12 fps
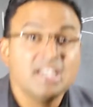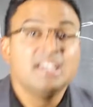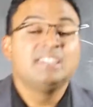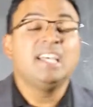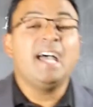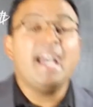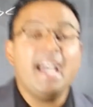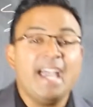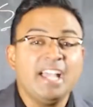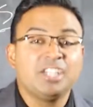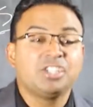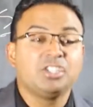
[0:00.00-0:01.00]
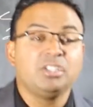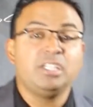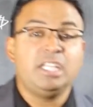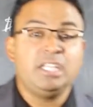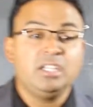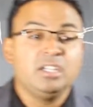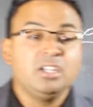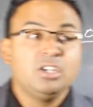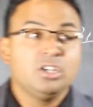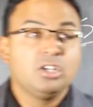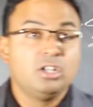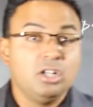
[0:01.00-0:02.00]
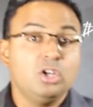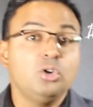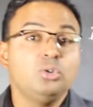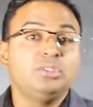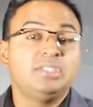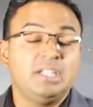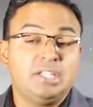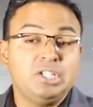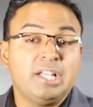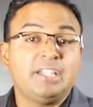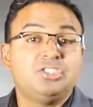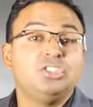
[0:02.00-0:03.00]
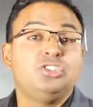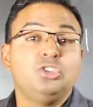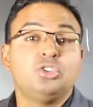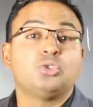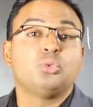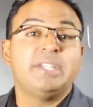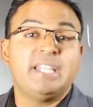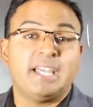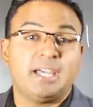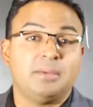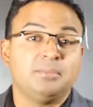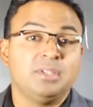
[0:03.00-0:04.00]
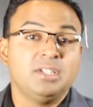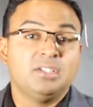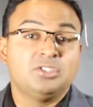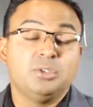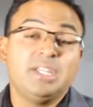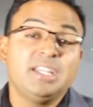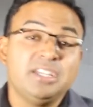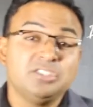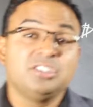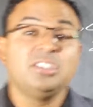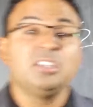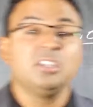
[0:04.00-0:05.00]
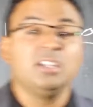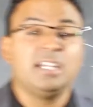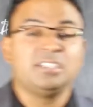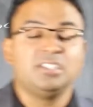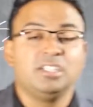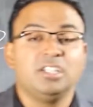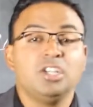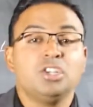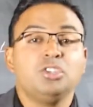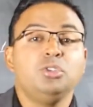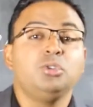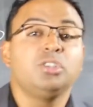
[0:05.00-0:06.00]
to actually close the, like to do the rehab. So again, here's another lesson. You